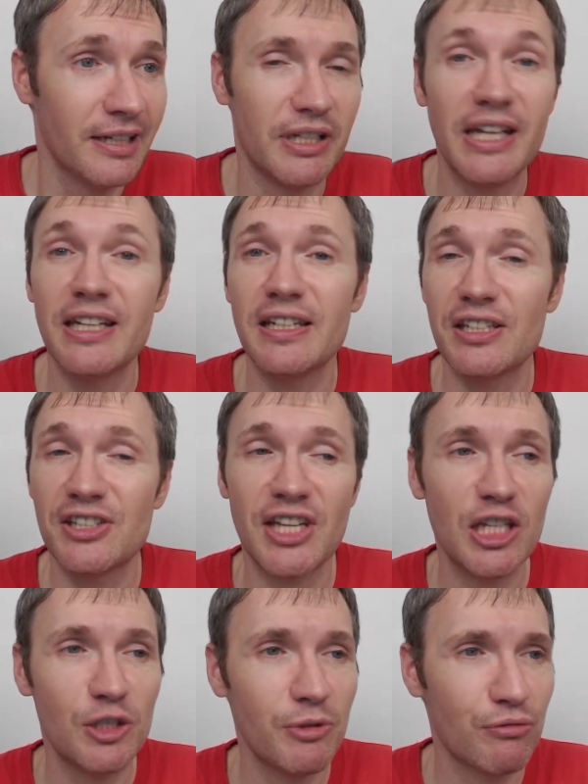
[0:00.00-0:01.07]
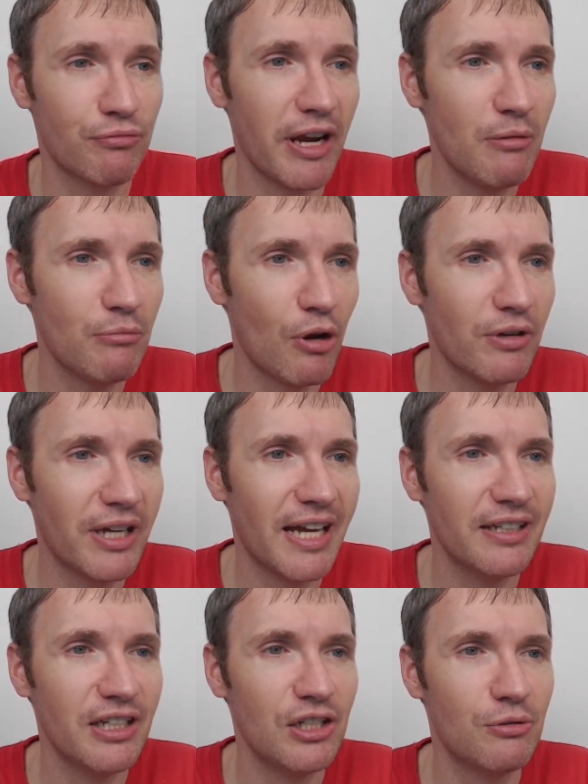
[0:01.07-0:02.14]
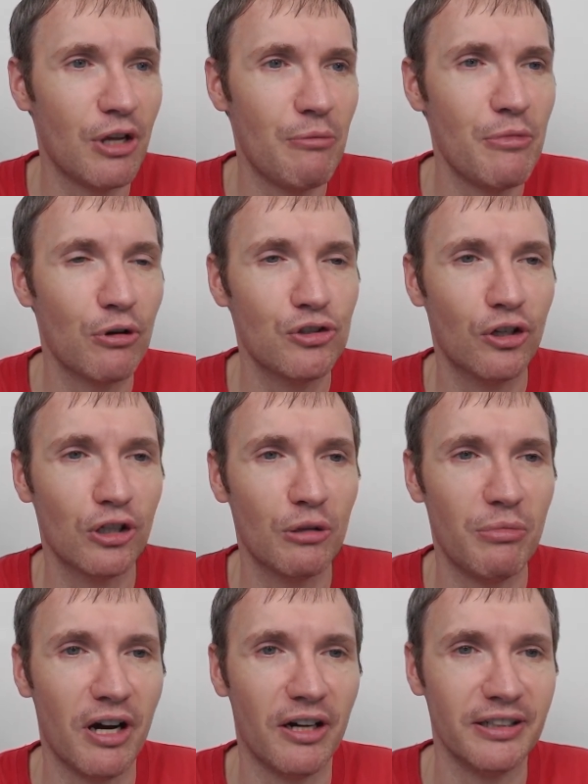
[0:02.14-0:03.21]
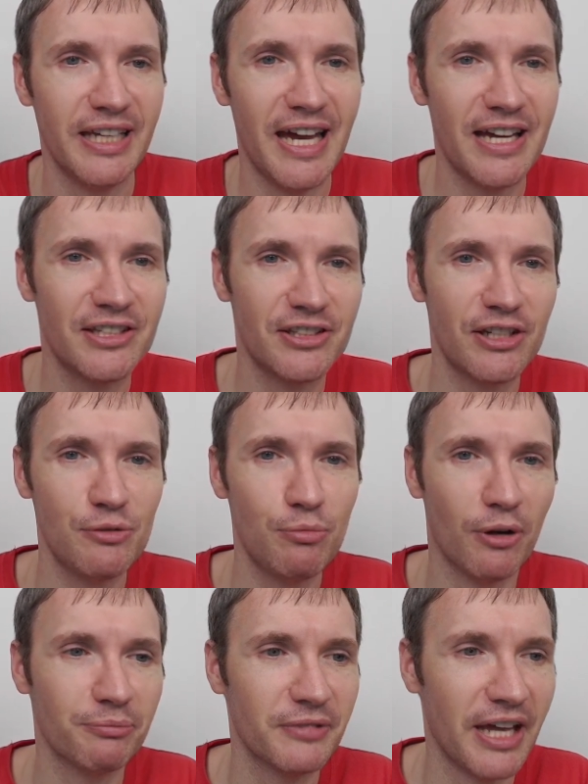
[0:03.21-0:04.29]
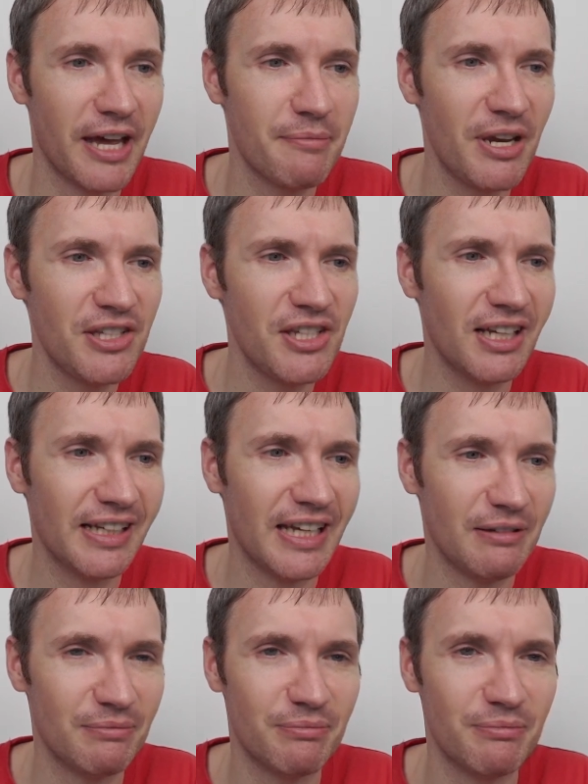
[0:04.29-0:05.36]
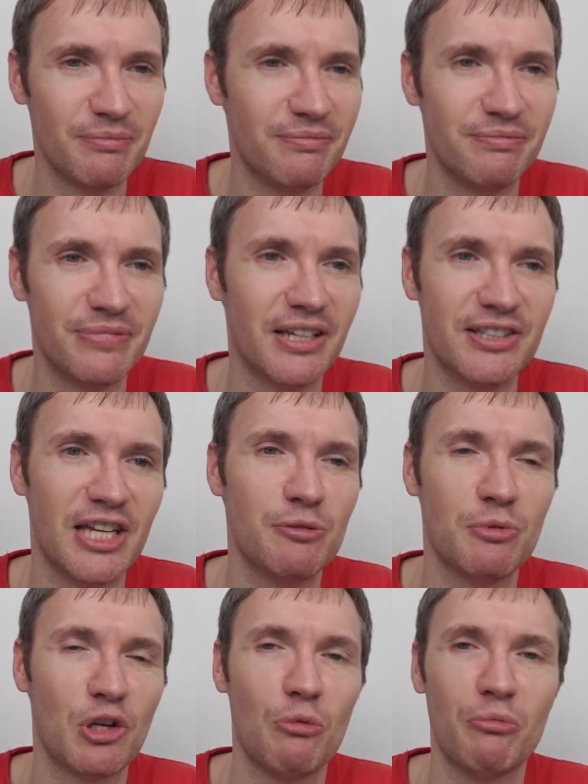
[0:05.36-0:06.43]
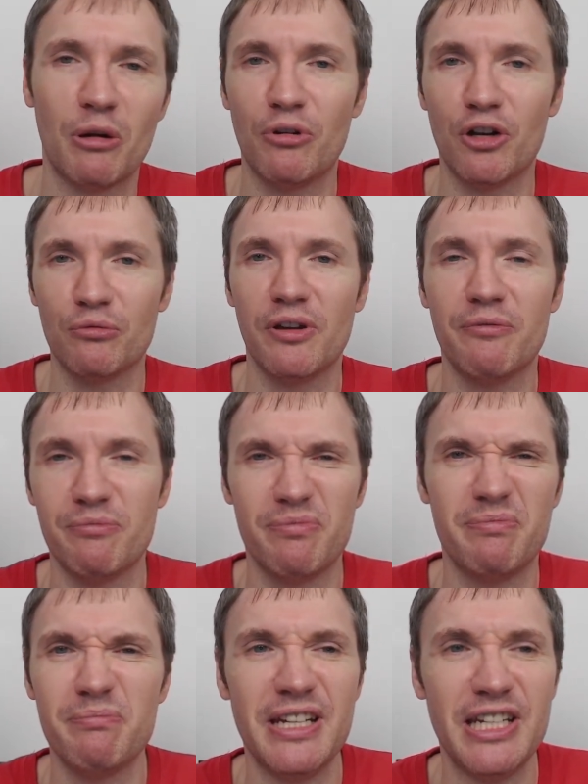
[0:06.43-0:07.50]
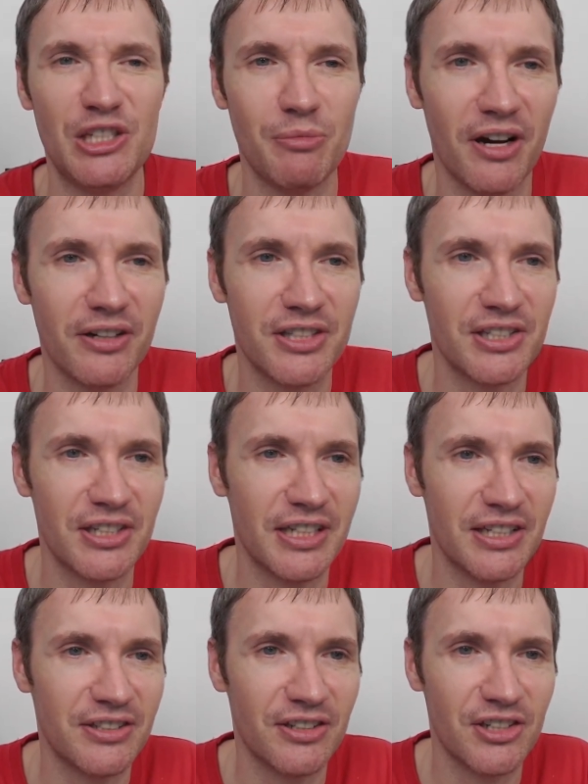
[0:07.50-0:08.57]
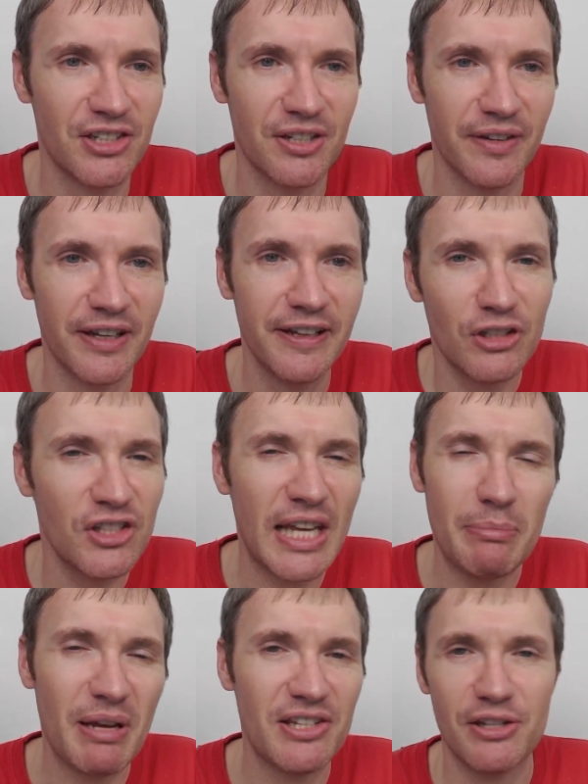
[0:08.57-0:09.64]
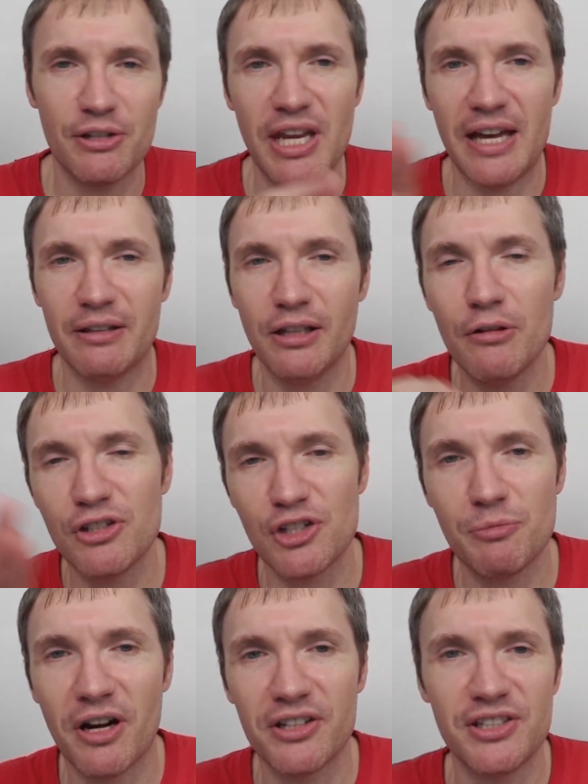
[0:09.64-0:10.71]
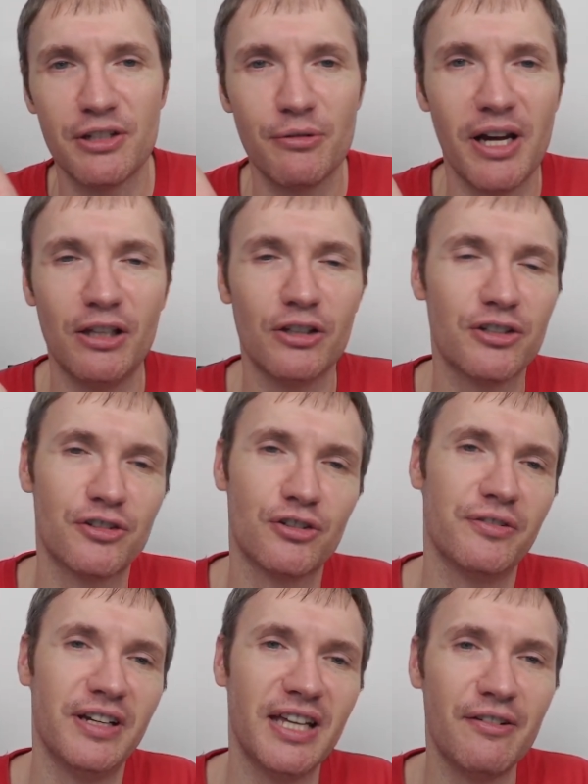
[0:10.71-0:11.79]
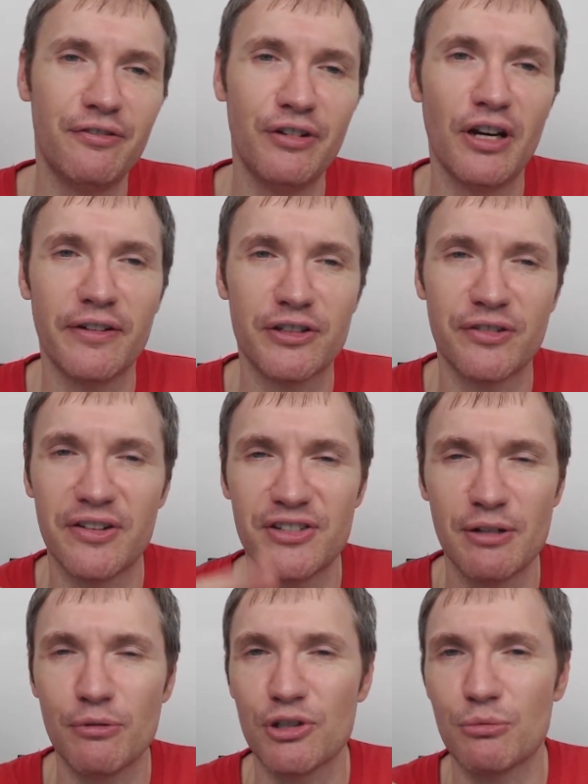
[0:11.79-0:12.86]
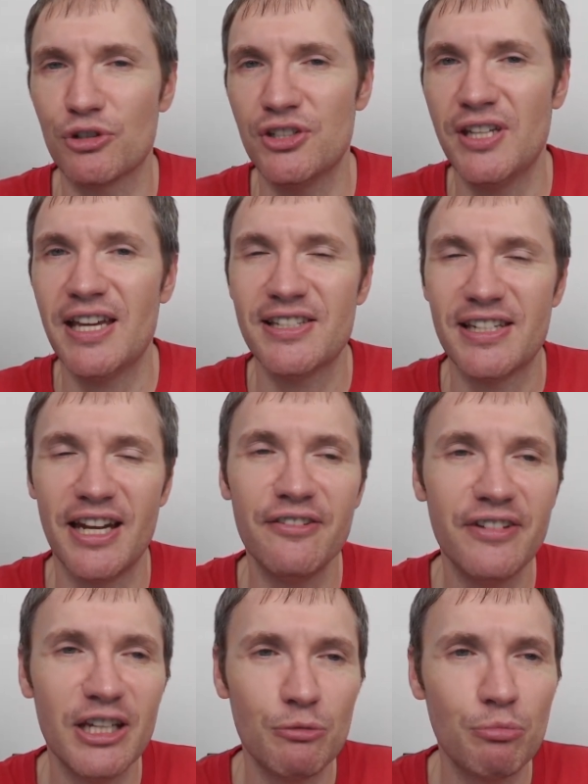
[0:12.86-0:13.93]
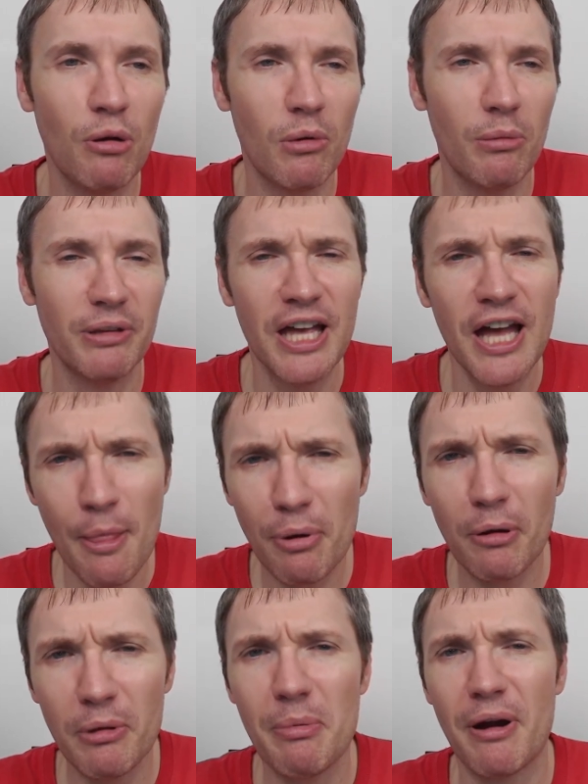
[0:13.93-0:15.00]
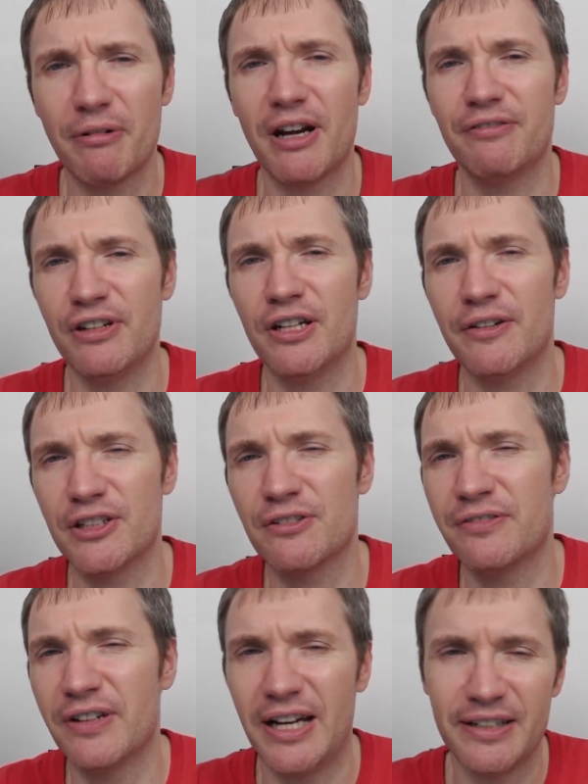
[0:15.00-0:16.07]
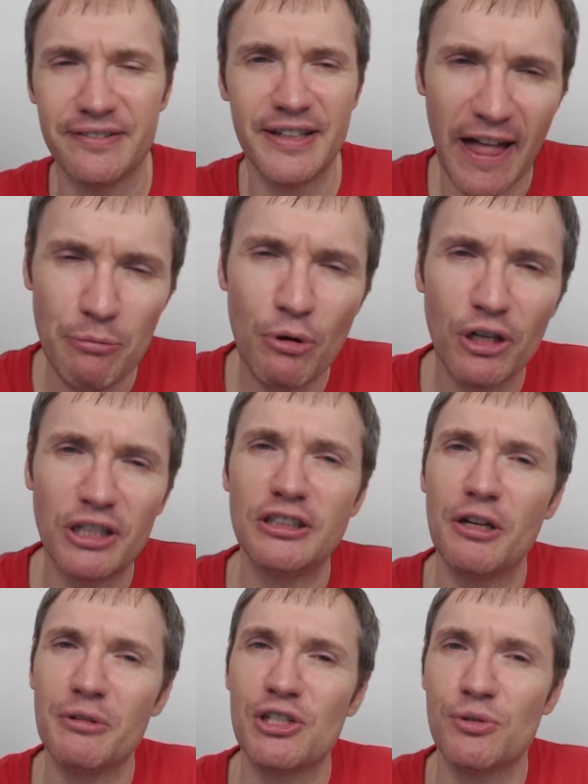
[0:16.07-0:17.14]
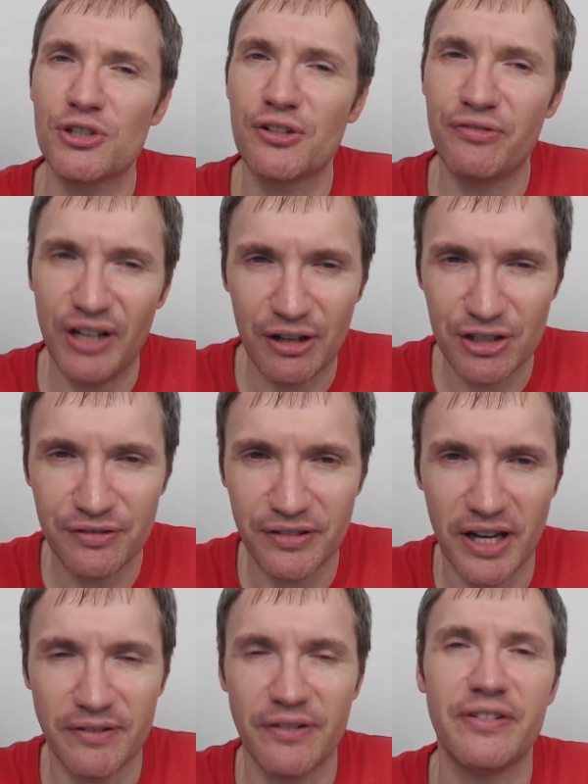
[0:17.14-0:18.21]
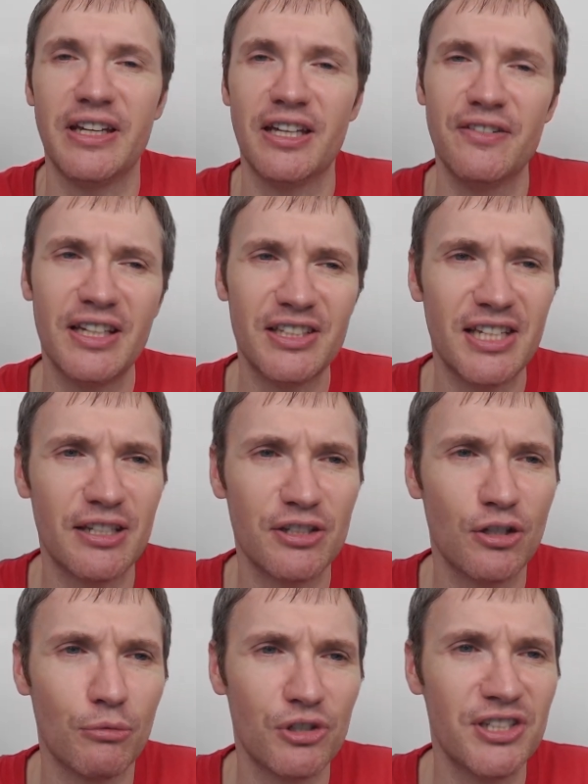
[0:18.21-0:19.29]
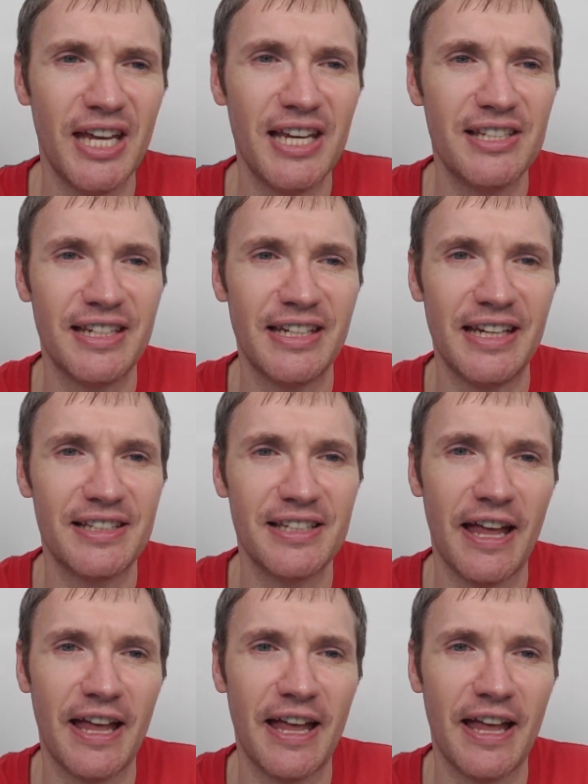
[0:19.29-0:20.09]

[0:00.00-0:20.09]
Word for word: then the Sainsbury's Rainbow Candy Milk Chocolate Bar. Yeah, so this one, basically a Sainsbury's own brand product with mini Smarties in it is the gist of it. I just said basically, yeah, loads of Smarties and quite a lot of stuff, and I gave it 3.5 out of 5, so it wasn't much taste in it. I think it's probably about right, 3.5 out of 5. I'm probably going to lower this one to 3 out of 5, I think. I think I said there's not much taste in it.